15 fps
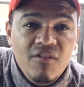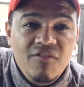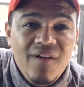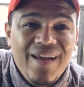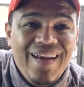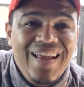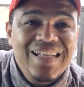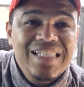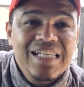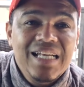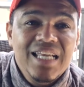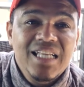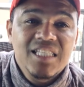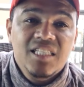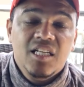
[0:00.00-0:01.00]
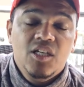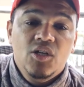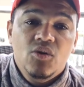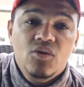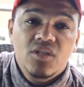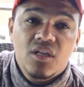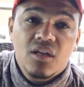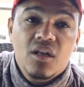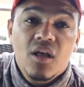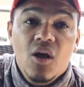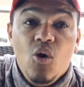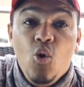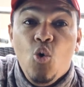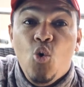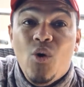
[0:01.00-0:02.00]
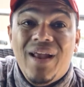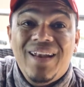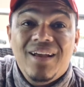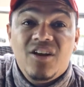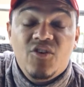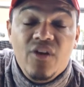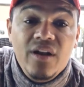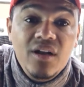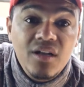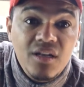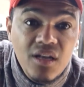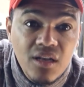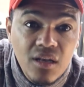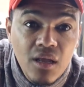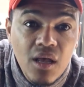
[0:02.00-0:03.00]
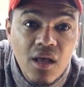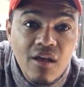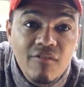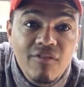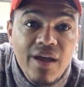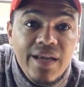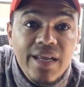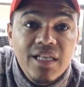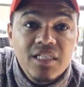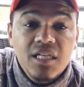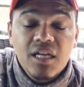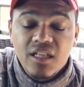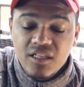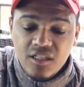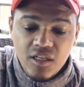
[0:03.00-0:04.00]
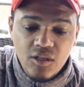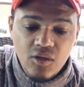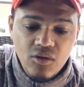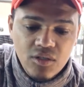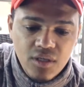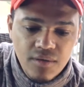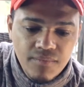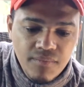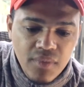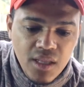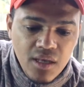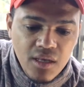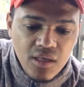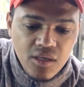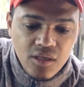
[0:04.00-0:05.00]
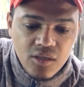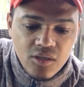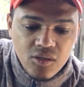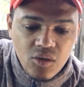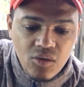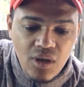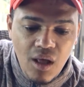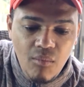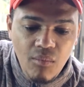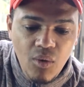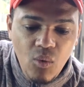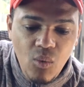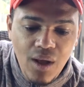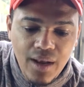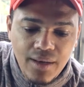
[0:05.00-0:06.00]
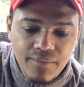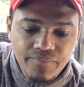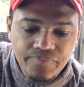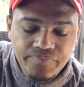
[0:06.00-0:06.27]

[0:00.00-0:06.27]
a financial institution or an accredited financial institution. So number 1,